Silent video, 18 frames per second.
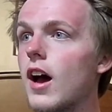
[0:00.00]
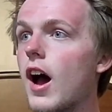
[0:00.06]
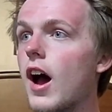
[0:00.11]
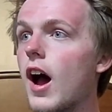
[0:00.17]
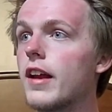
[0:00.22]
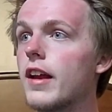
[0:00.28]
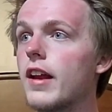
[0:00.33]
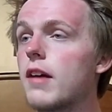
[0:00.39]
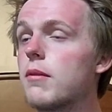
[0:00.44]

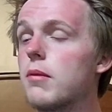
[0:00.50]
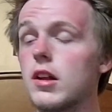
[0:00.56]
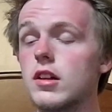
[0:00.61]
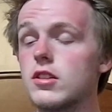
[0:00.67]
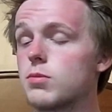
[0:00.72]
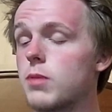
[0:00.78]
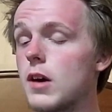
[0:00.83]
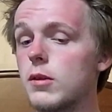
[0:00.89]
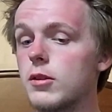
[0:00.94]
It's
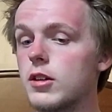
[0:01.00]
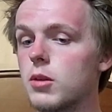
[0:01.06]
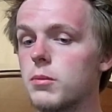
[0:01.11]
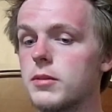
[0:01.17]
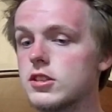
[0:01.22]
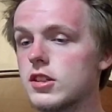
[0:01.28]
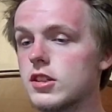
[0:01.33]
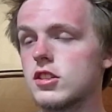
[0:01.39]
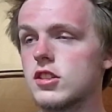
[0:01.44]
probably going to be
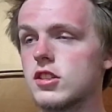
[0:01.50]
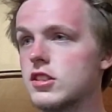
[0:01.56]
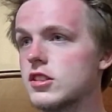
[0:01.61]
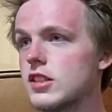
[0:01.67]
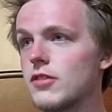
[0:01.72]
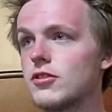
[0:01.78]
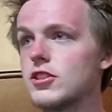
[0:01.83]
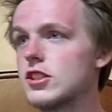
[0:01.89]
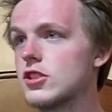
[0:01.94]
16,
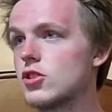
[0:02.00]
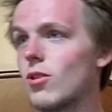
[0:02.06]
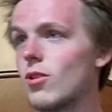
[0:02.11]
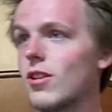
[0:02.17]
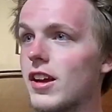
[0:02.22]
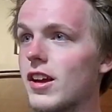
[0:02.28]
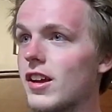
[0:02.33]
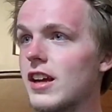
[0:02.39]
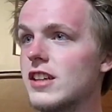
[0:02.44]
17,
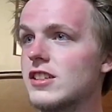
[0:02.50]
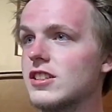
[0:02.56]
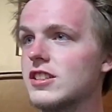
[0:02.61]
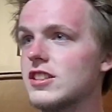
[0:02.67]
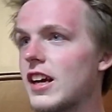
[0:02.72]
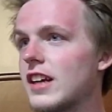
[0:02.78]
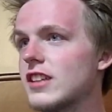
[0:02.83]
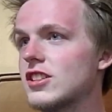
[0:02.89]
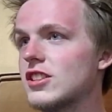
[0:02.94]
20, 18,
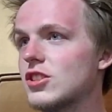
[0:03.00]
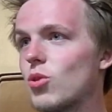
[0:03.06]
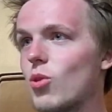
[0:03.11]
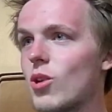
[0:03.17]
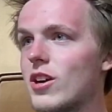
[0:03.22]
19, 20.